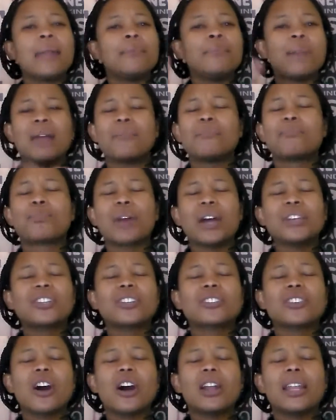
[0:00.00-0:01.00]
and
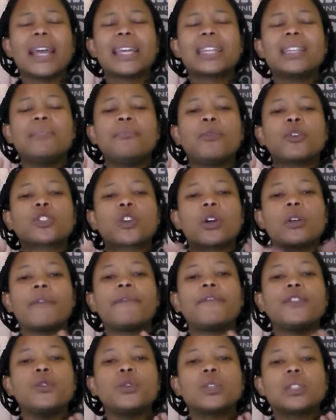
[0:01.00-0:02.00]
brunches are like the most
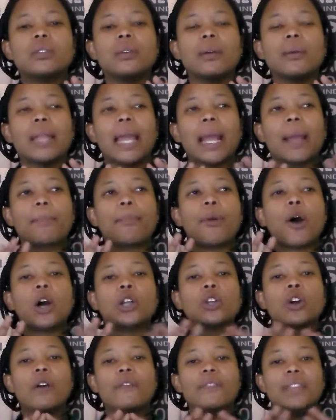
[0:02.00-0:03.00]
confused like
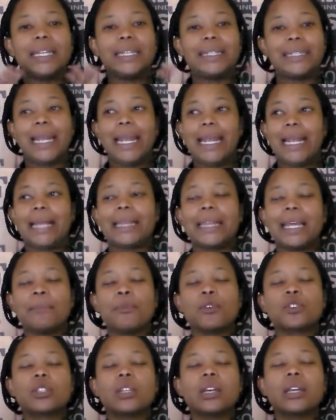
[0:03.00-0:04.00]
part of the day. Like
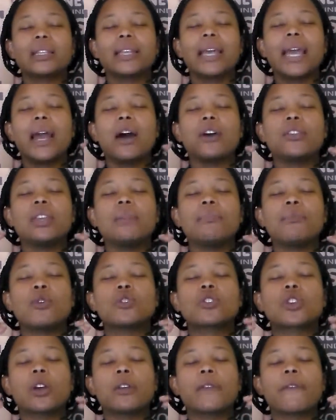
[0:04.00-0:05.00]
they are the
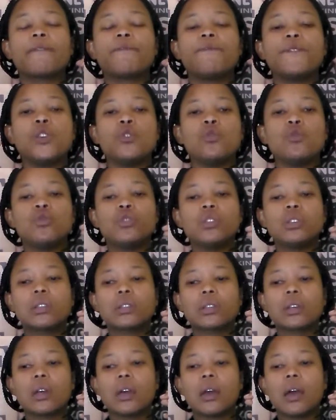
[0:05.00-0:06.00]
most
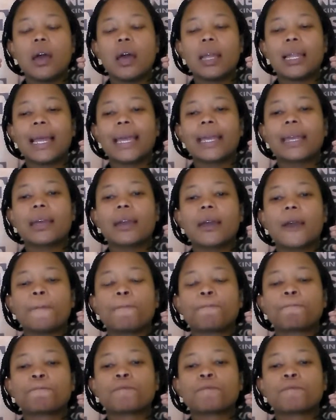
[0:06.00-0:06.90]
confused like